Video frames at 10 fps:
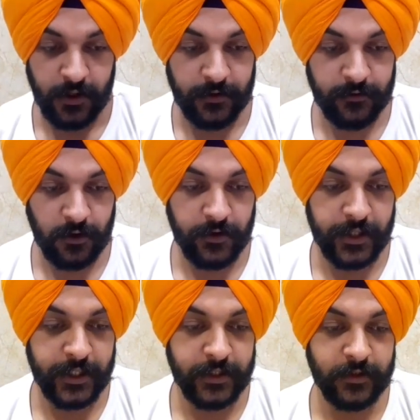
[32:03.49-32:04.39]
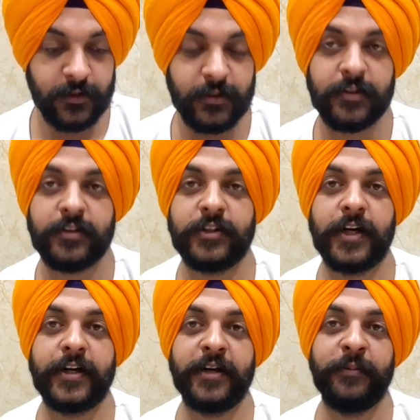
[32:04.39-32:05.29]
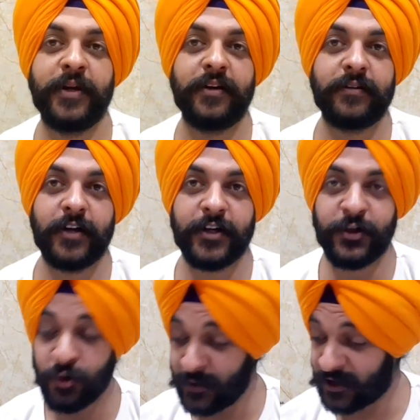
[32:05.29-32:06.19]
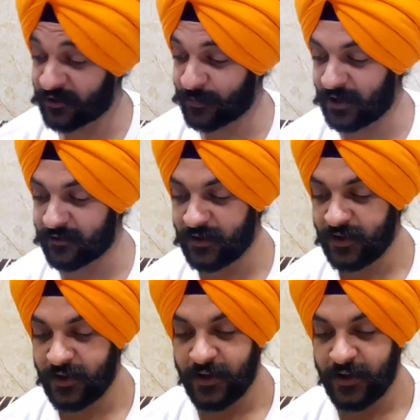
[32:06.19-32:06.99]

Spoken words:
It's already 32 minutes plus.